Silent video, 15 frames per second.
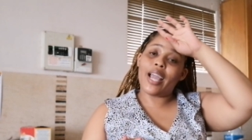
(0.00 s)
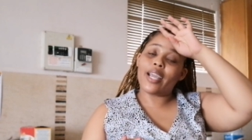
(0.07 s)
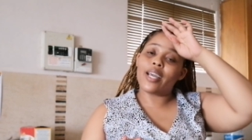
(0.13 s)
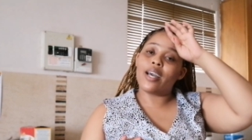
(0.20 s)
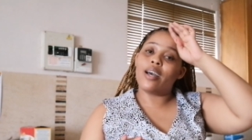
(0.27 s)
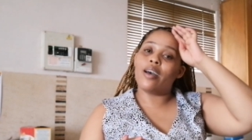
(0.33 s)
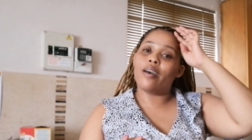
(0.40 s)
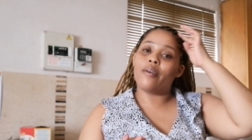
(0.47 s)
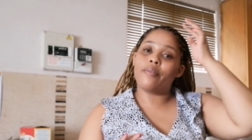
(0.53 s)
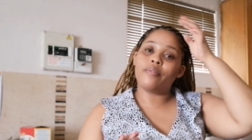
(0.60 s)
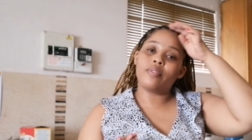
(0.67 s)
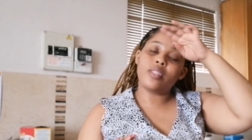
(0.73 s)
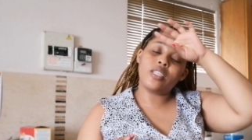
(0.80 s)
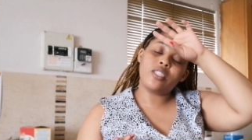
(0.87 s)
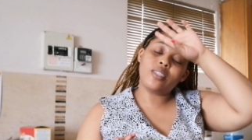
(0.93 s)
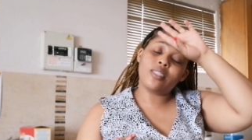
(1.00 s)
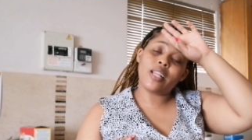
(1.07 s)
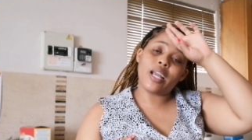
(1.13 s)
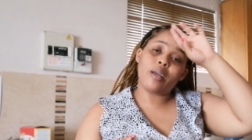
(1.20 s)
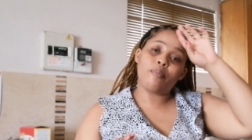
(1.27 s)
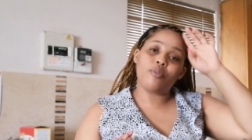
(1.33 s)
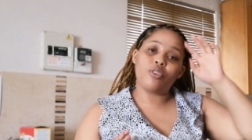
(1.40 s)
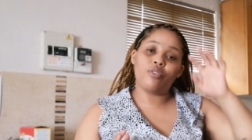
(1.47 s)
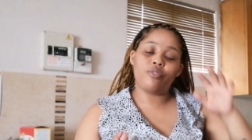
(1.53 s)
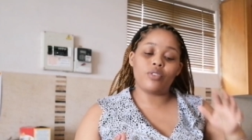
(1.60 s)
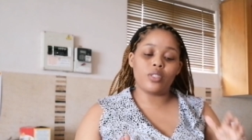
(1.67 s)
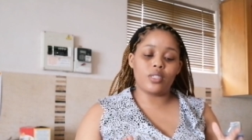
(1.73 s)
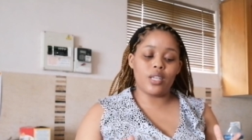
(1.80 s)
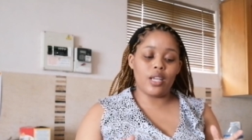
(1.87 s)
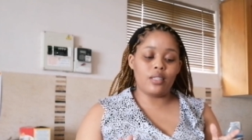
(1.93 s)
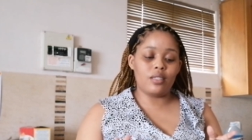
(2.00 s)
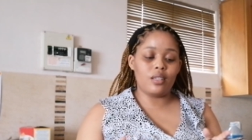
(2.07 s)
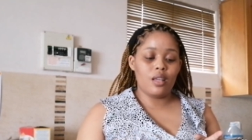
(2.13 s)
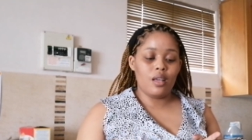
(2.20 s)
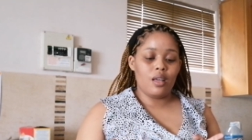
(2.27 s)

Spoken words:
like a just like a beautiful set.